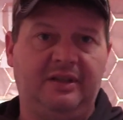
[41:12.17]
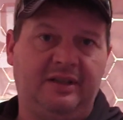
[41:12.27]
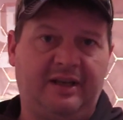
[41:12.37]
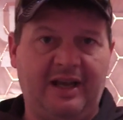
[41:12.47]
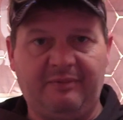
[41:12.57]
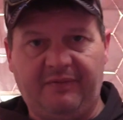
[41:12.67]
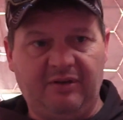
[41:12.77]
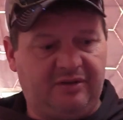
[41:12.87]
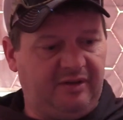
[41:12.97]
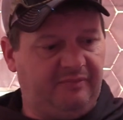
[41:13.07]
camera
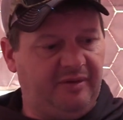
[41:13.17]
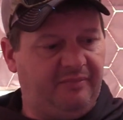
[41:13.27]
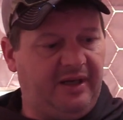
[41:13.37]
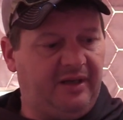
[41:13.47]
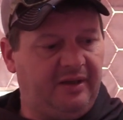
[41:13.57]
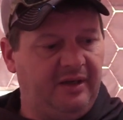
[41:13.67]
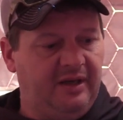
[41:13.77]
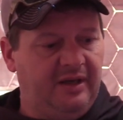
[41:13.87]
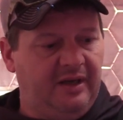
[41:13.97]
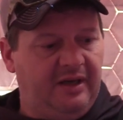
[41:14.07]
views a little bit better.
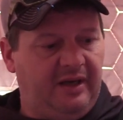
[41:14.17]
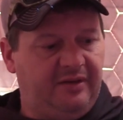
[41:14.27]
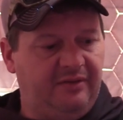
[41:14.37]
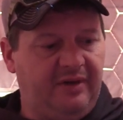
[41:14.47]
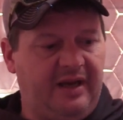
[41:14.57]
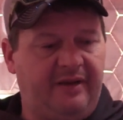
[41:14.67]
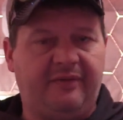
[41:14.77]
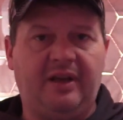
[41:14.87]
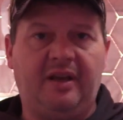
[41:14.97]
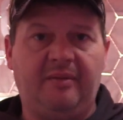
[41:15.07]
I do have
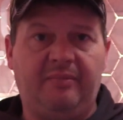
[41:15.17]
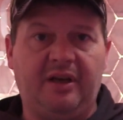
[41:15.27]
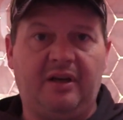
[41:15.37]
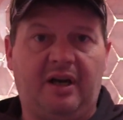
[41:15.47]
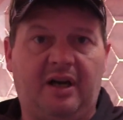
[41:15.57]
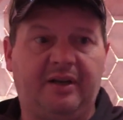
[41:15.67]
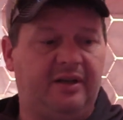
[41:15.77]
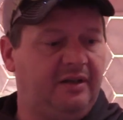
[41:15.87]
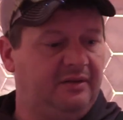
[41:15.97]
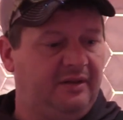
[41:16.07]
a big
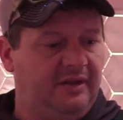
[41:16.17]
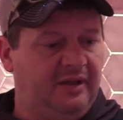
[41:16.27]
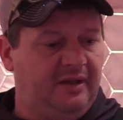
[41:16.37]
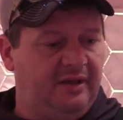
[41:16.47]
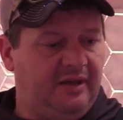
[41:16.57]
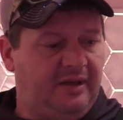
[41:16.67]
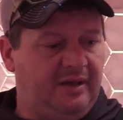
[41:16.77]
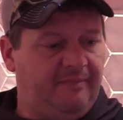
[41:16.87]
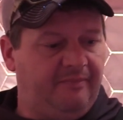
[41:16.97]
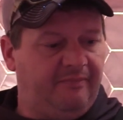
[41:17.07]
otter,
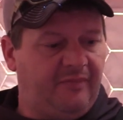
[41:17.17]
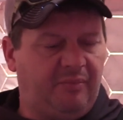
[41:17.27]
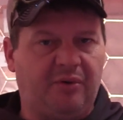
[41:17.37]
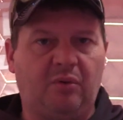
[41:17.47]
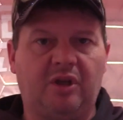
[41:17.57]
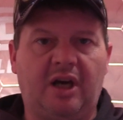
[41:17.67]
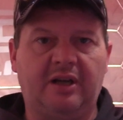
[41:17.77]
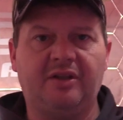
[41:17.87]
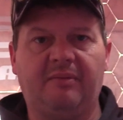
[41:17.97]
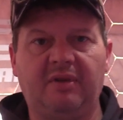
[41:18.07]
the Pro
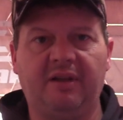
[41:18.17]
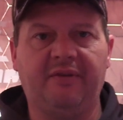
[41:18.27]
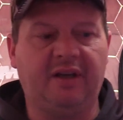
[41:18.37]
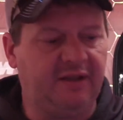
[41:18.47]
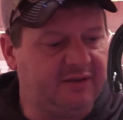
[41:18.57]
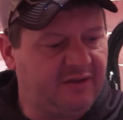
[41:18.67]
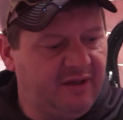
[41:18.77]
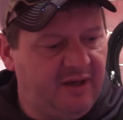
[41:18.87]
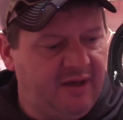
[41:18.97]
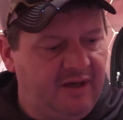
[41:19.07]
Lodge I believe it is,
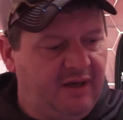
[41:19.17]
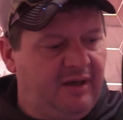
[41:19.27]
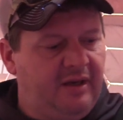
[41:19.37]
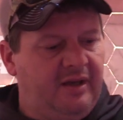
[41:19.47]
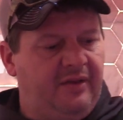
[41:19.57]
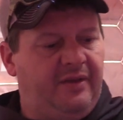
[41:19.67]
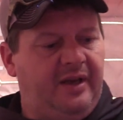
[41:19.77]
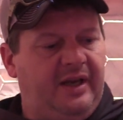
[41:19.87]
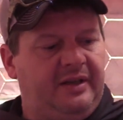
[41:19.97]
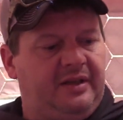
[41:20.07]

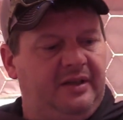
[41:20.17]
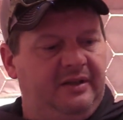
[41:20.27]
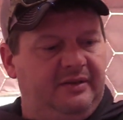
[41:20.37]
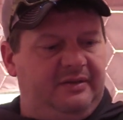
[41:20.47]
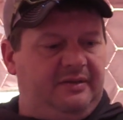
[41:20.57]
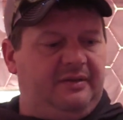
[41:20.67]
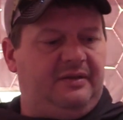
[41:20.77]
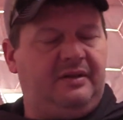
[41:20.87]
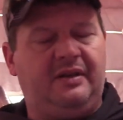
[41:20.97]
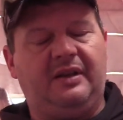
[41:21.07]
that
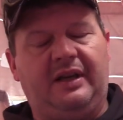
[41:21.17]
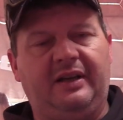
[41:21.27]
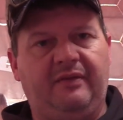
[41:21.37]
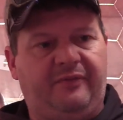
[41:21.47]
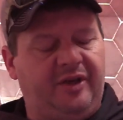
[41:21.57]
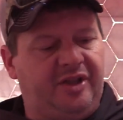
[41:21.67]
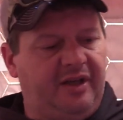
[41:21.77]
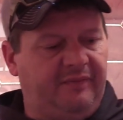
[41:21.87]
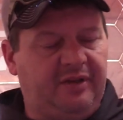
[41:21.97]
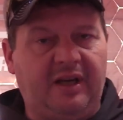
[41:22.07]
I didn't fish out
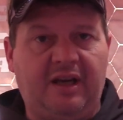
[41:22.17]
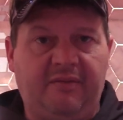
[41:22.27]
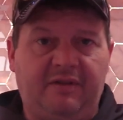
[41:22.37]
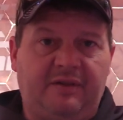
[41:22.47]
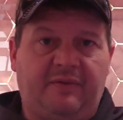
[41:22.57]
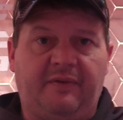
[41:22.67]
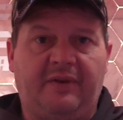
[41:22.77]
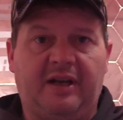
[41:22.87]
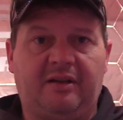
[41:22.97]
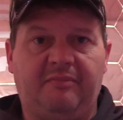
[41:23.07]
of today just for the
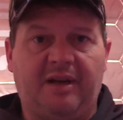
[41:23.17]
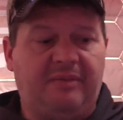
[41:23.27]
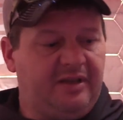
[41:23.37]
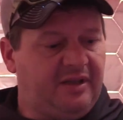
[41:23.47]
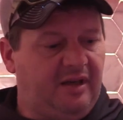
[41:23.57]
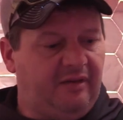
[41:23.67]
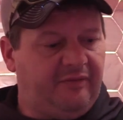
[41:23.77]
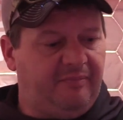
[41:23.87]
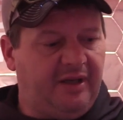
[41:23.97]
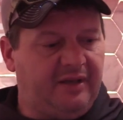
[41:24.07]
fact I'm by myself,
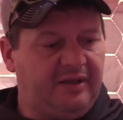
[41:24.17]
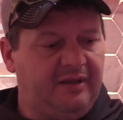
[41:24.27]
but